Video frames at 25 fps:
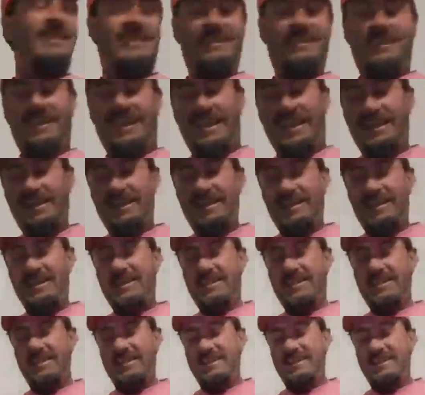I wish I could
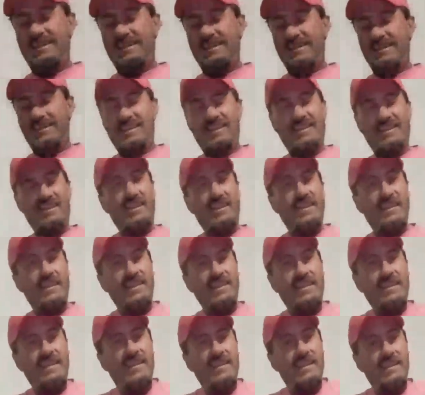have taken a picture, but I
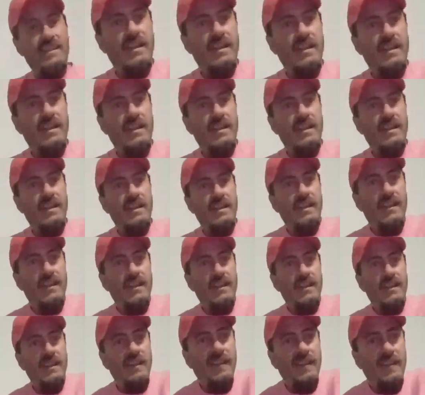was like trying to deal
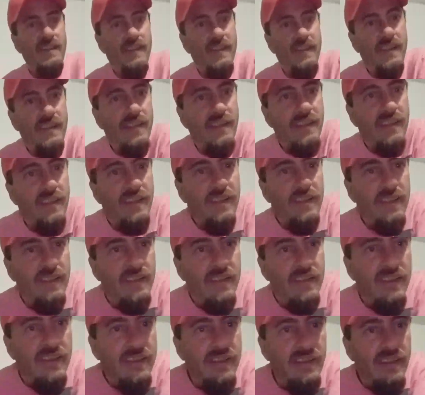with the brakes and stuff.
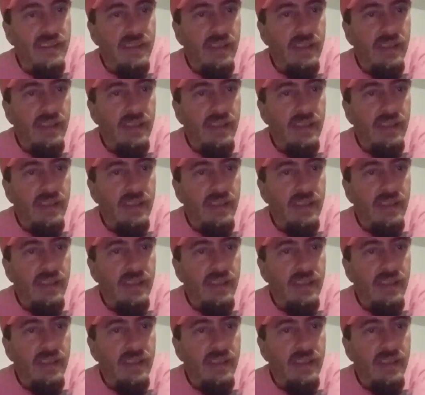But